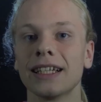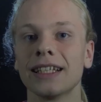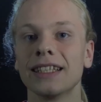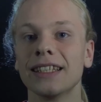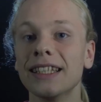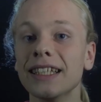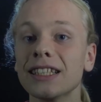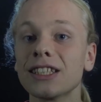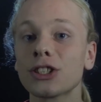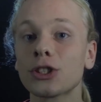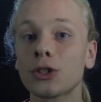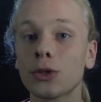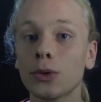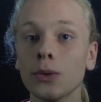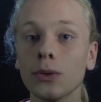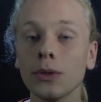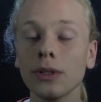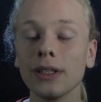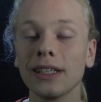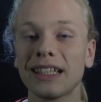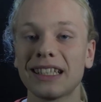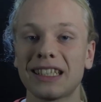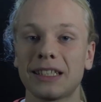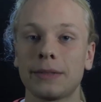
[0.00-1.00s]
This
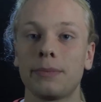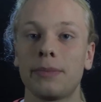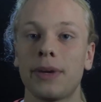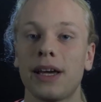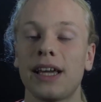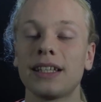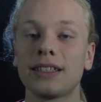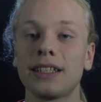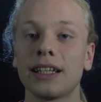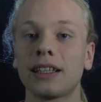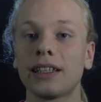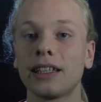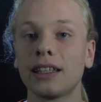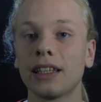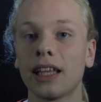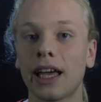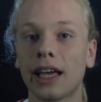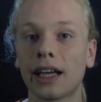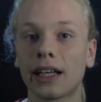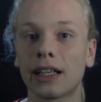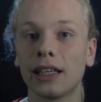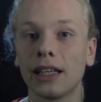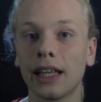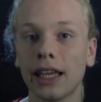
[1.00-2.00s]
tool is basically
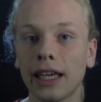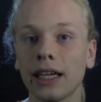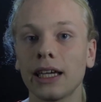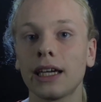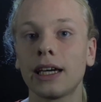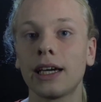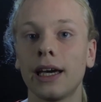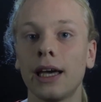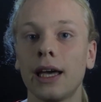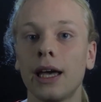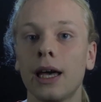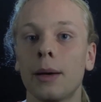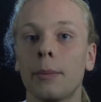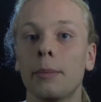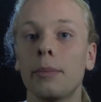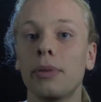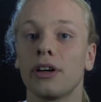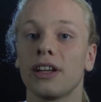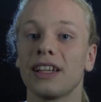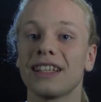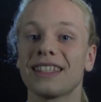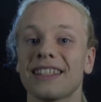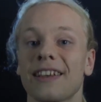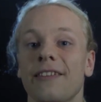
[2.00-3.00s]
like Link,
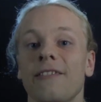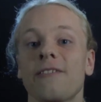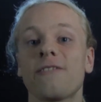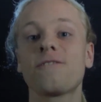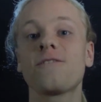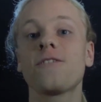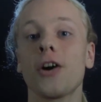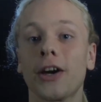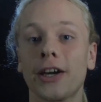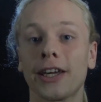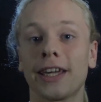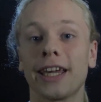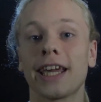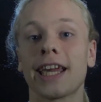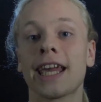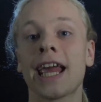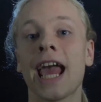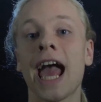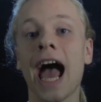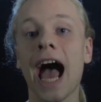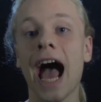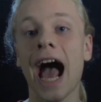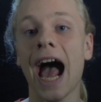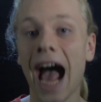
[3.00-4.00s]
but it's a
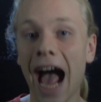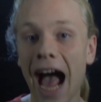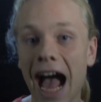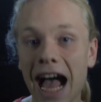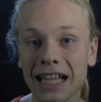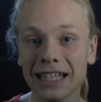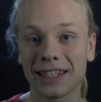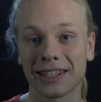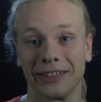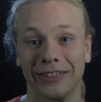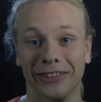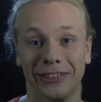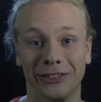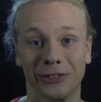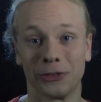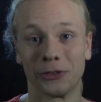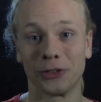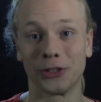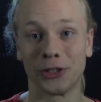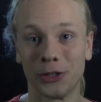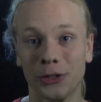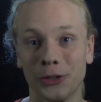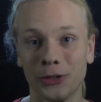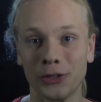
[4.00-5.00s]
fucking hassle
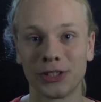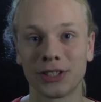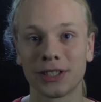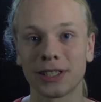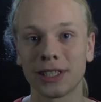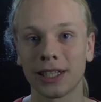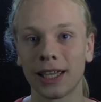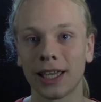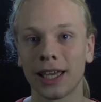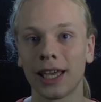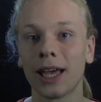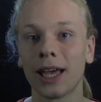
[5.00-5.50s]
to use.